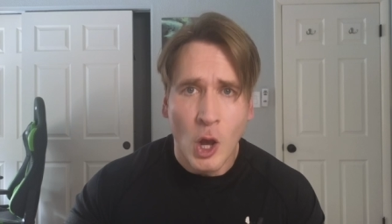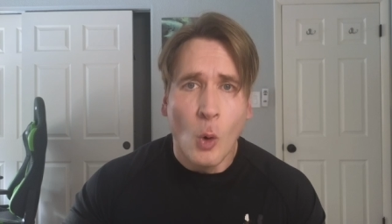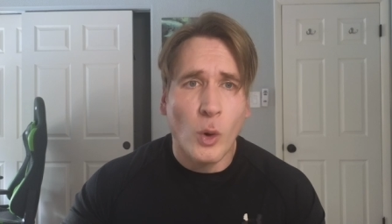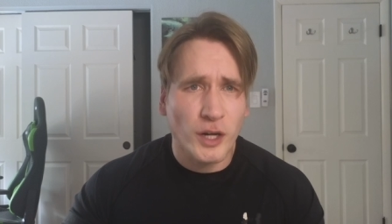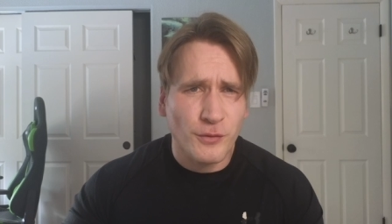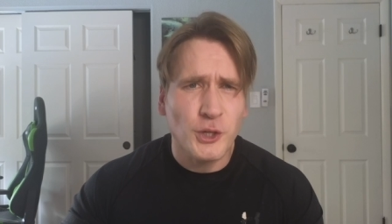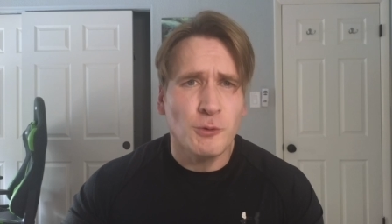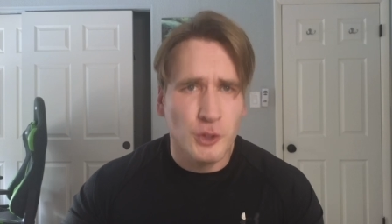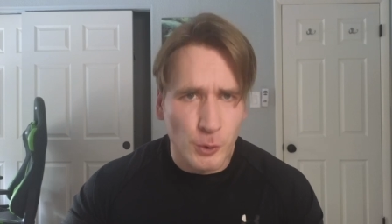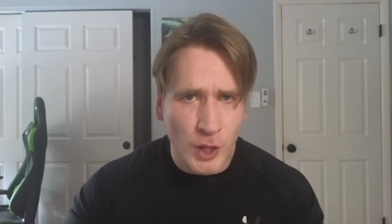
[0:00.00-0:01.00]
Whatever you
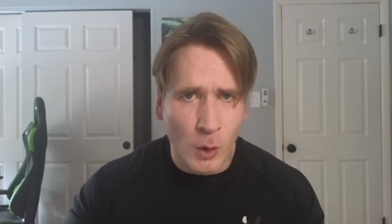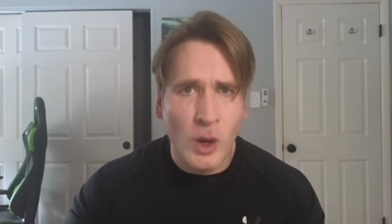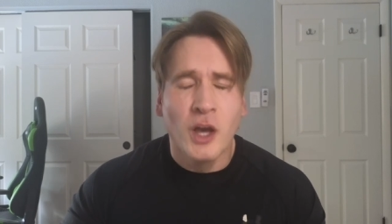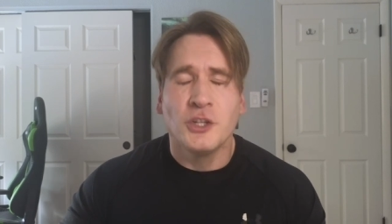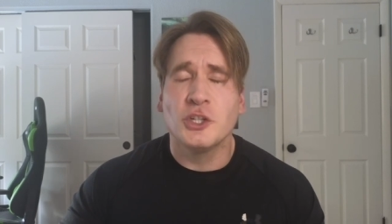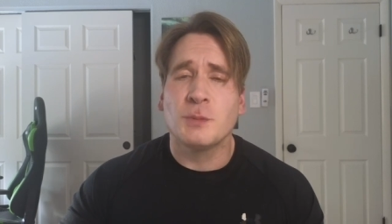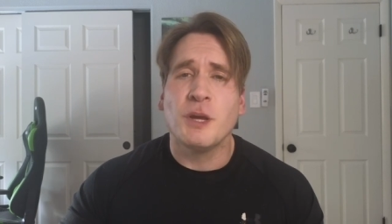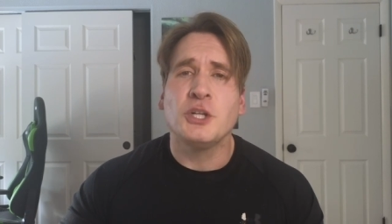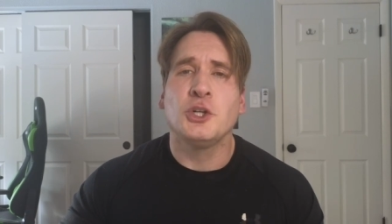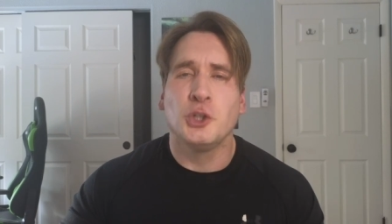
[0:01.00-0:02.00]
do though, just make
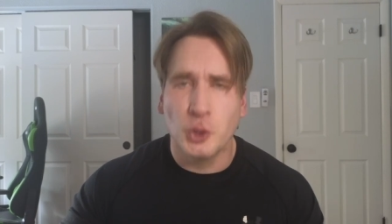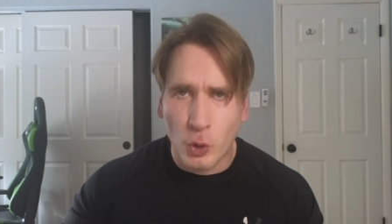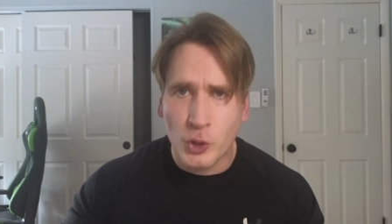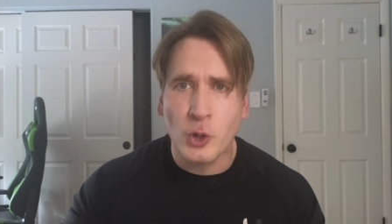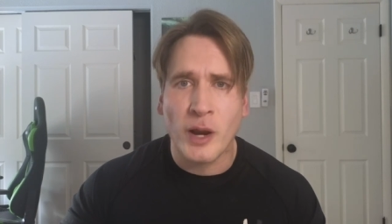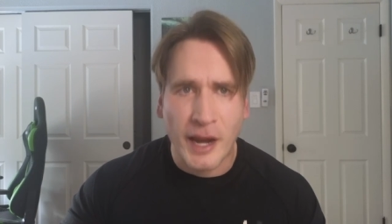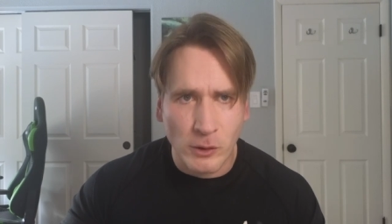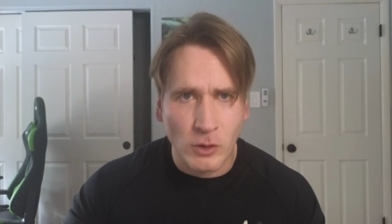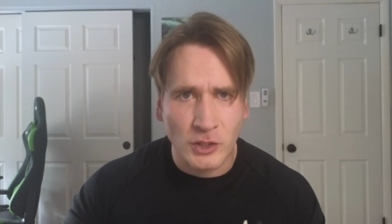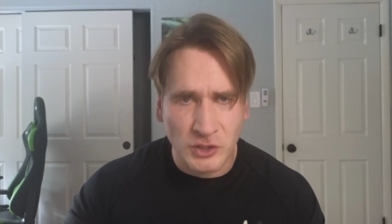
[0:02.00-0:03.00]
sure your hair
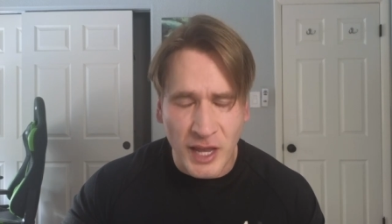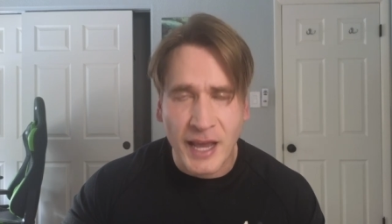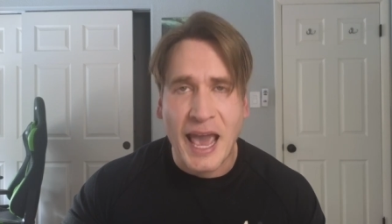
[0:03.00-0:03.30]
loss stack